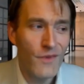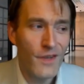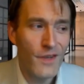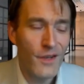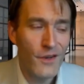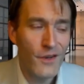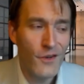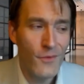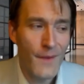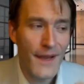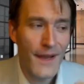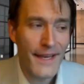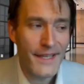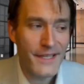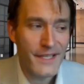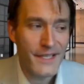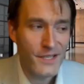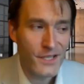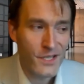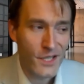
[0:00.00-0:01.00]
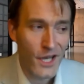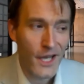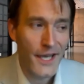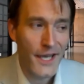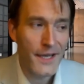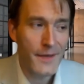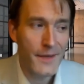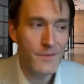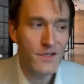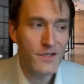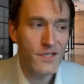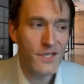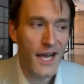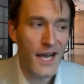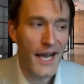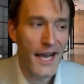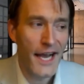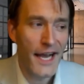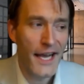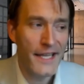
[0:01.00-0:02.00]
you make these claims
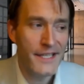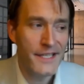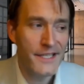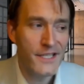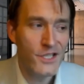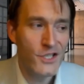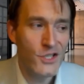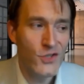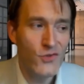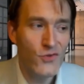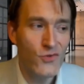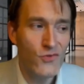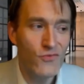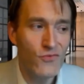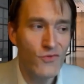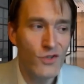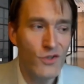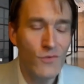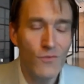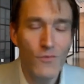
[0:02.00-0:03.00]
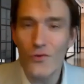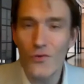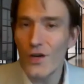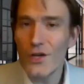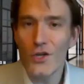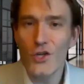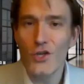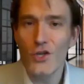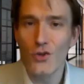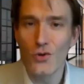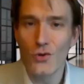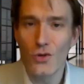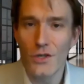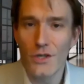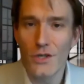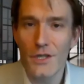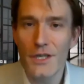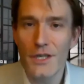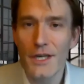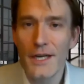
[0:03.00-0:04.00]
and you're pretty
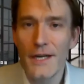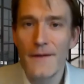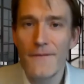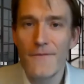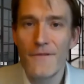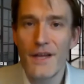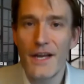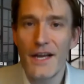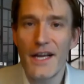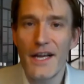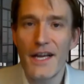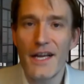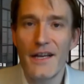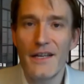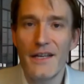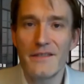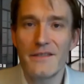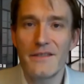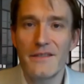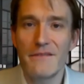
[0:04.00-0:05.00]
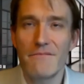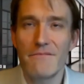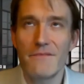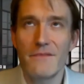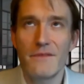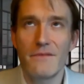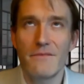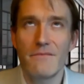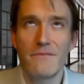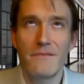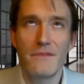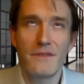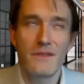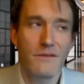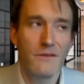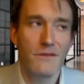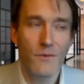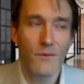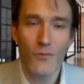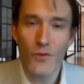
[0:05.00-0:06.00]
sure that
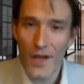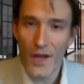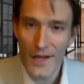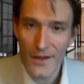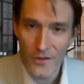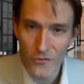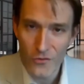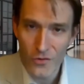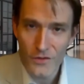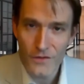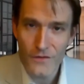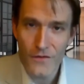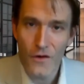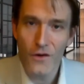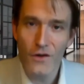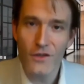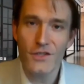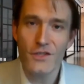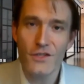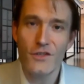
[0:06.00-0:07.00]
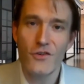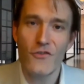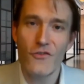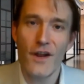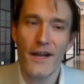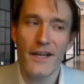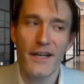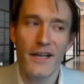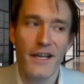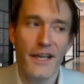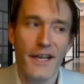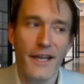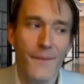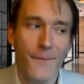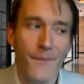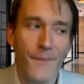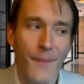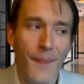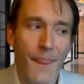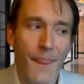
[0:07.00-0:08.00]
you applied the rules of origin correctly.